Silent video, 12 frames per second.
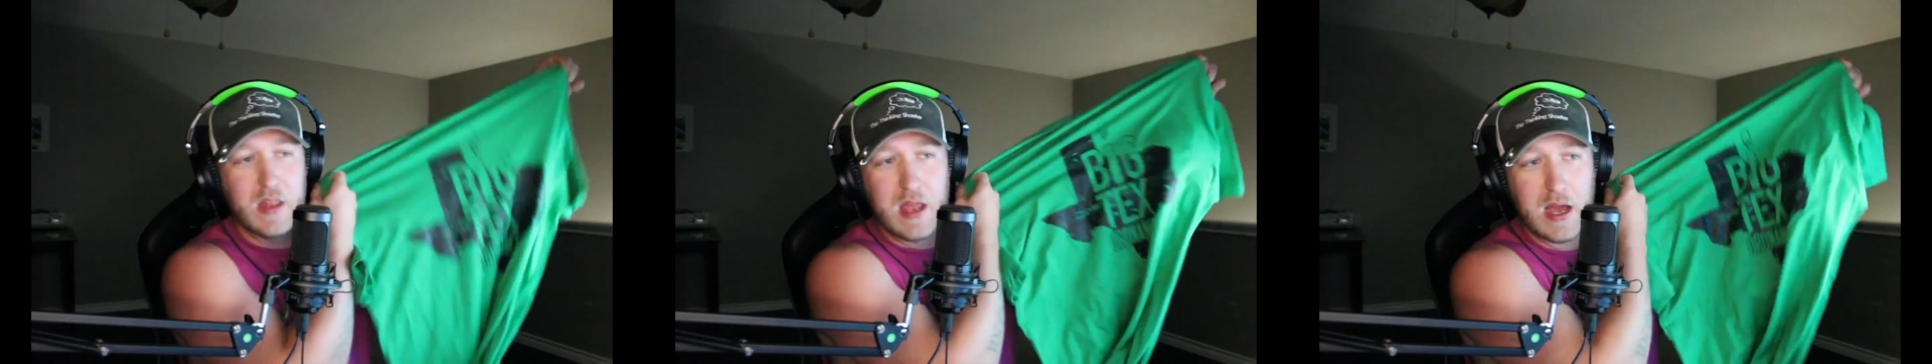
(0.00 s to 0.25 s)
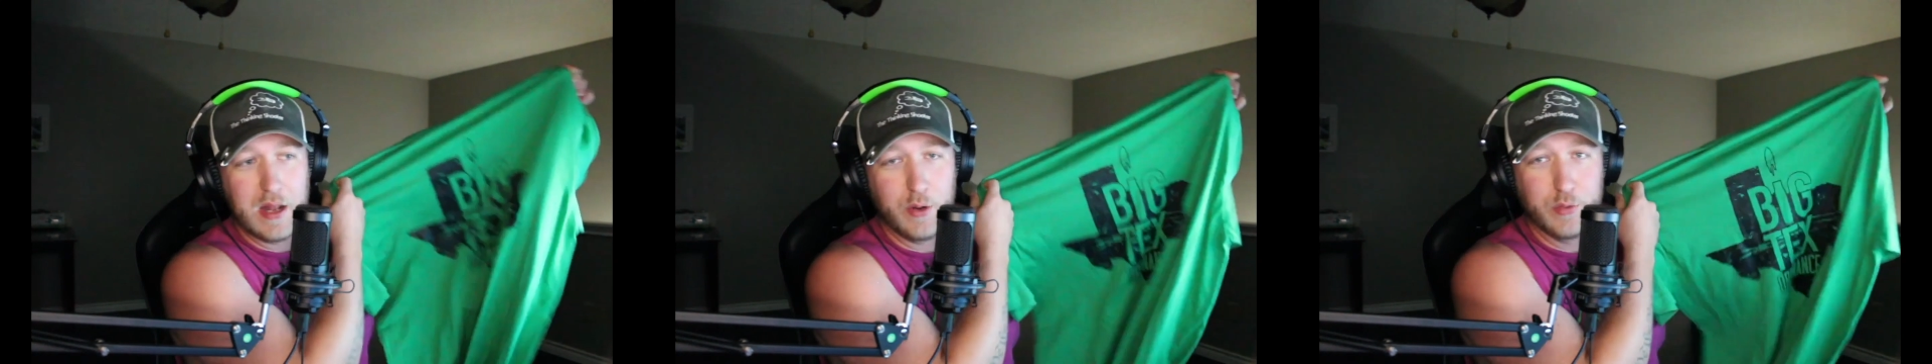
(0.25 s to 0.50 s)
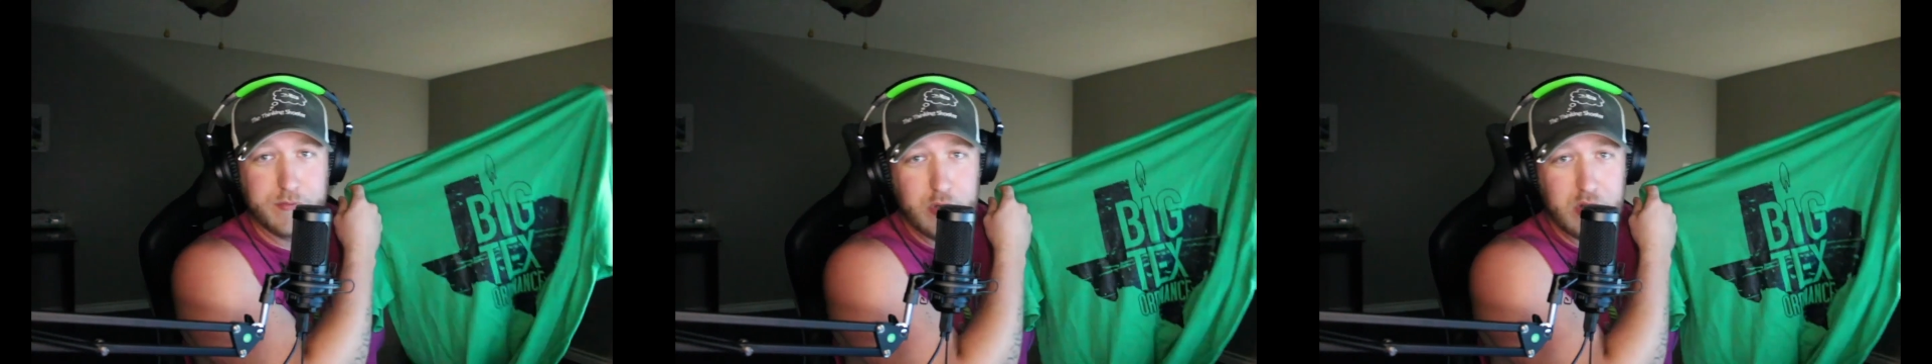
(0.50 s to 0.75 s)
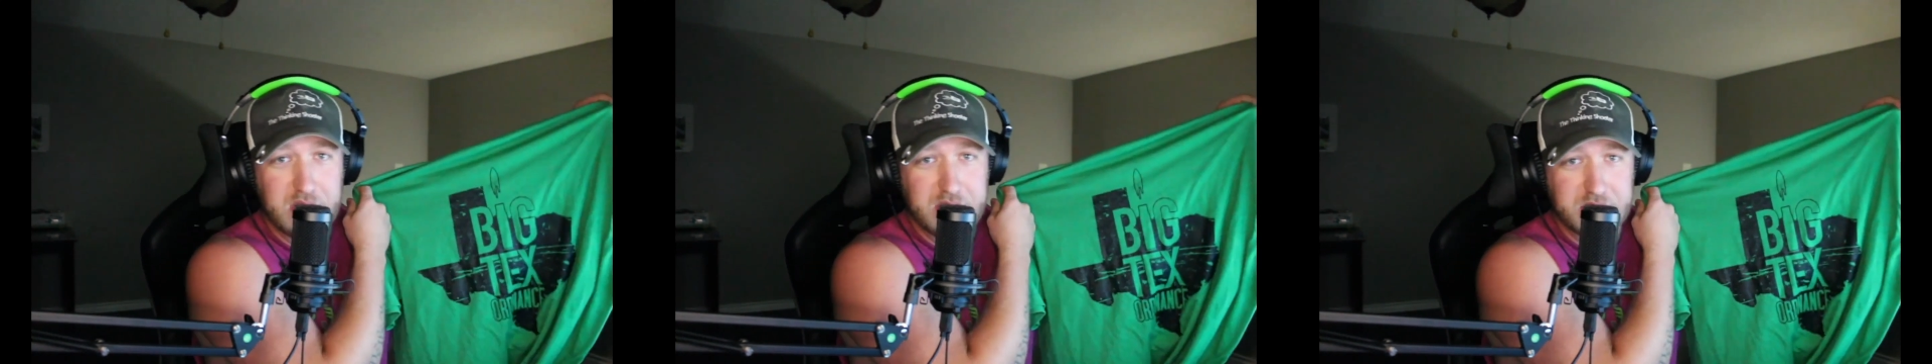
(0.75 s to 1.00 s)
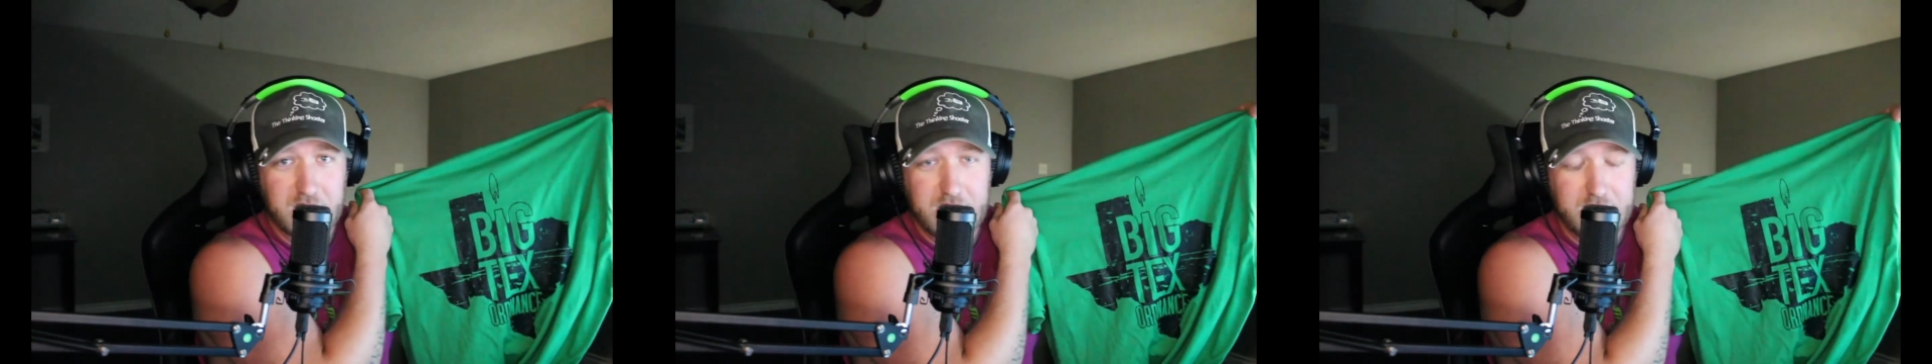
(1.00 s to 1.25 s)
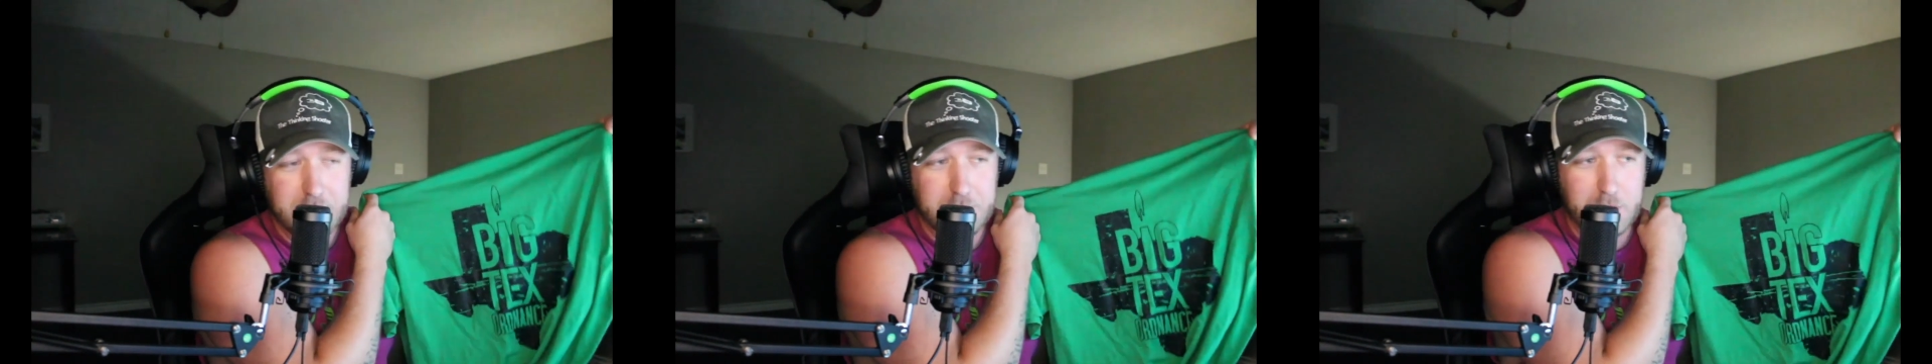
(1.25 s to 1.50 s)
know it's a few days
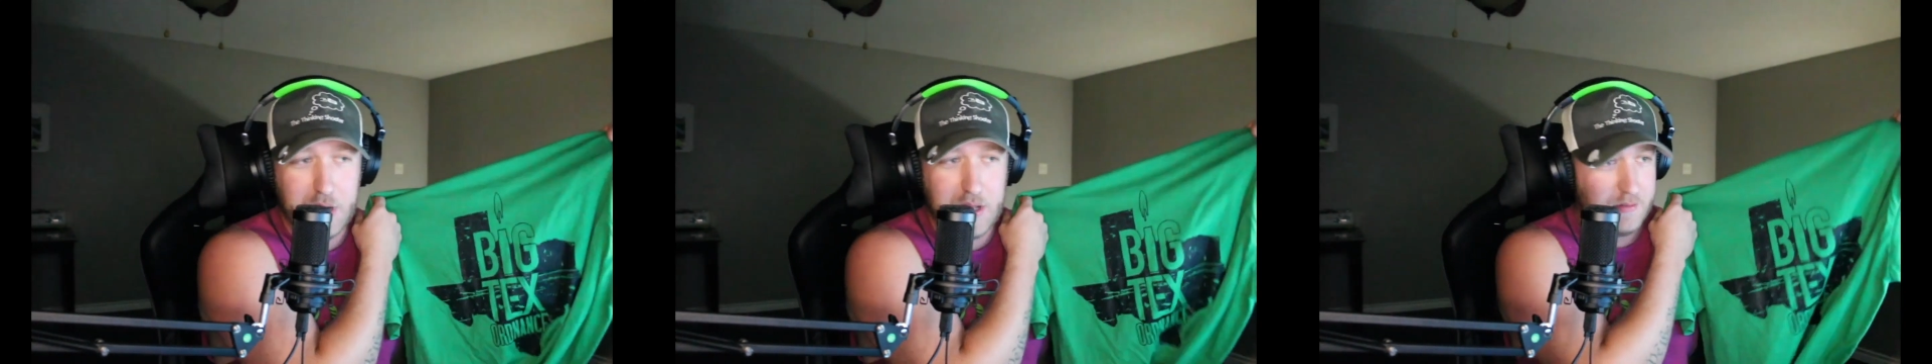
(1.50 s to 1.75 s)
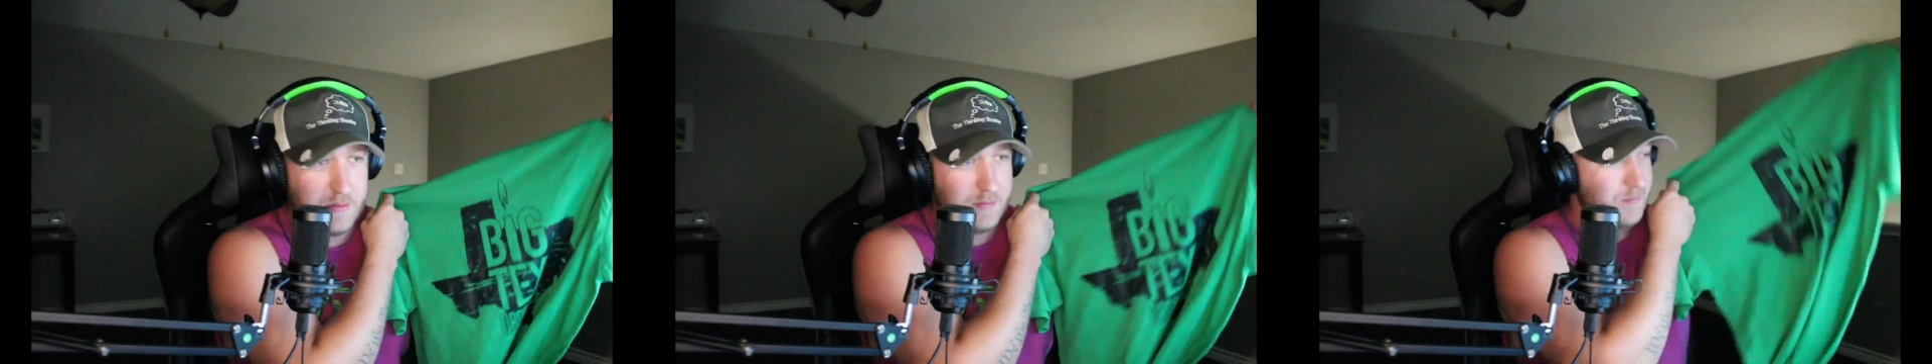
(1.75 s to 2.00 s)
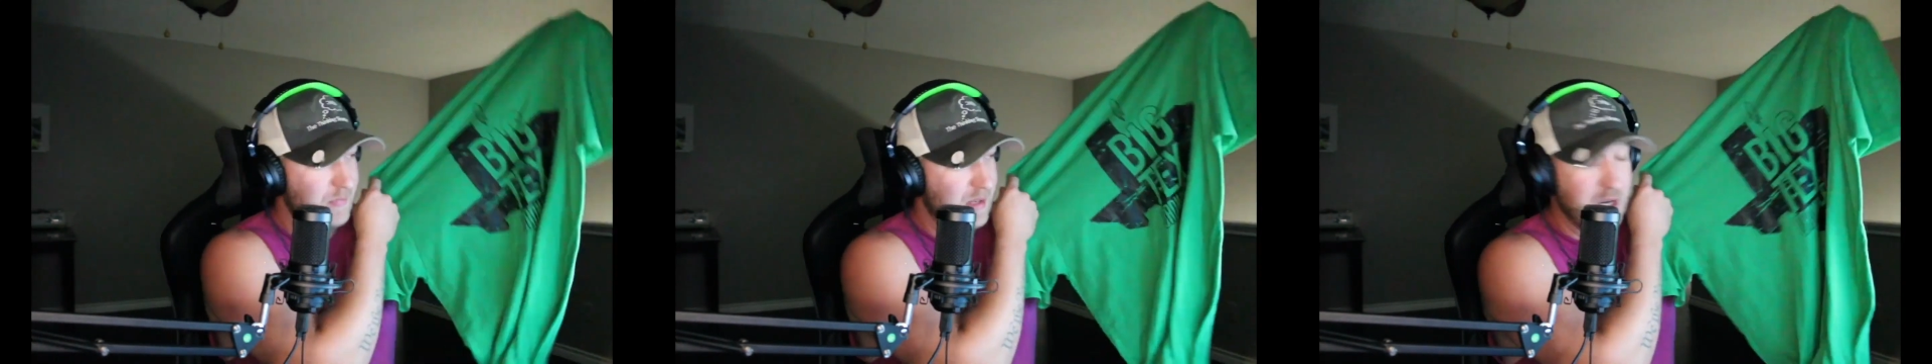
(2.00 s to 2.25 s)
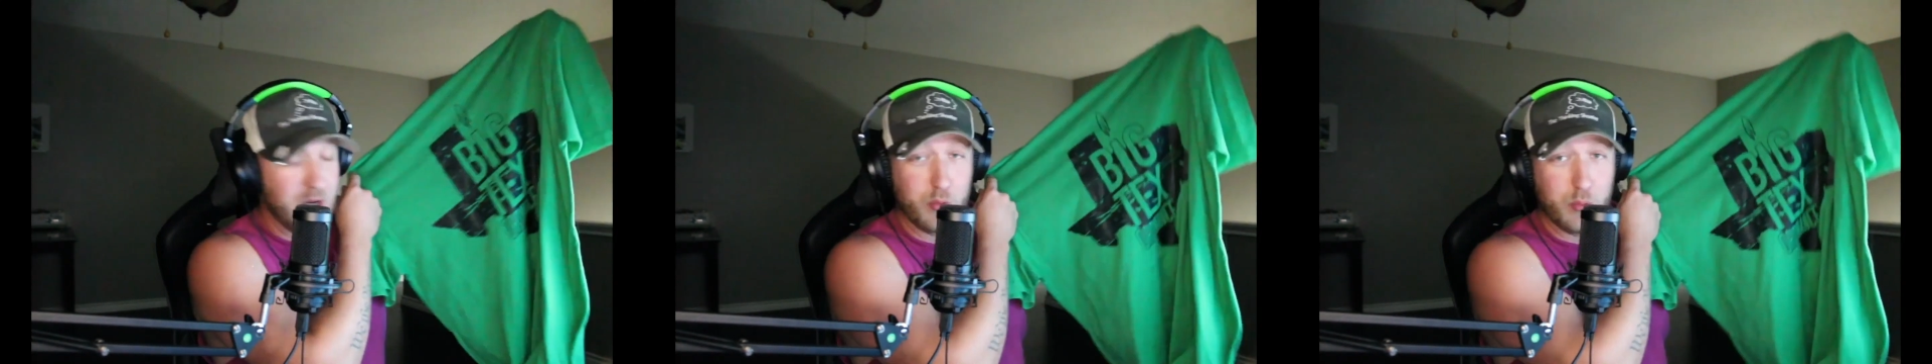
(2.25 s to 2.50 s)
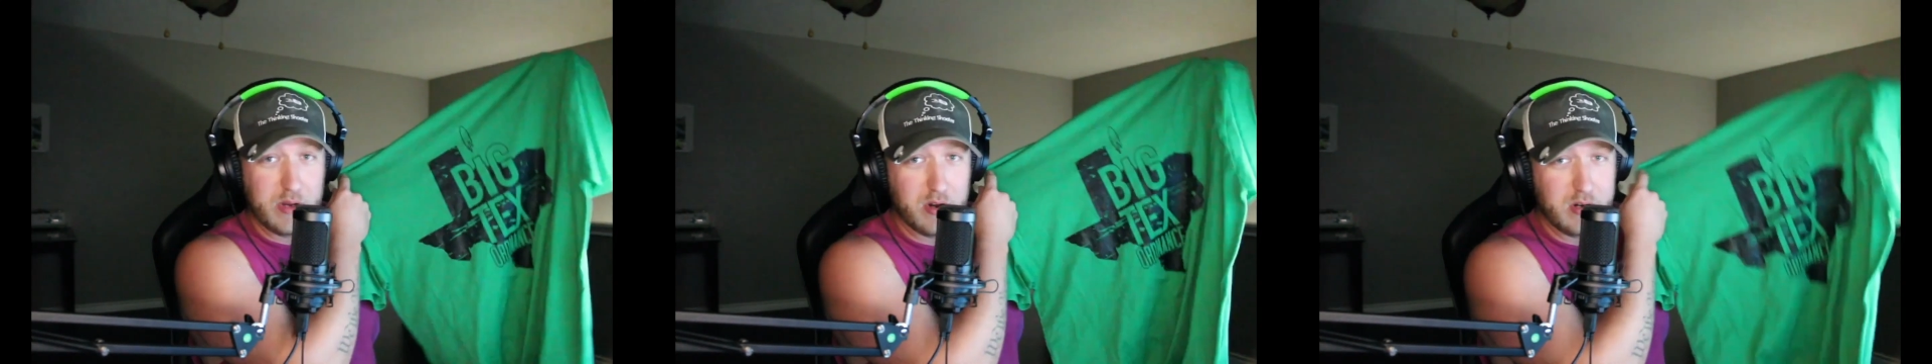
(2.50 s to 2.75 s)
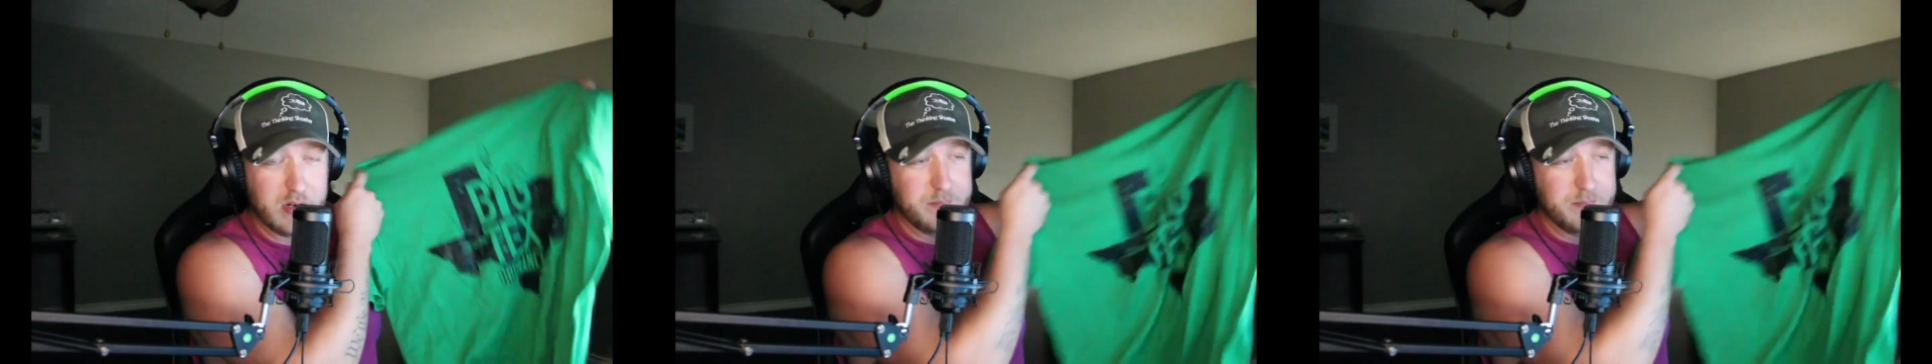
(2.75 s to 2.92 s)
late, but here we are.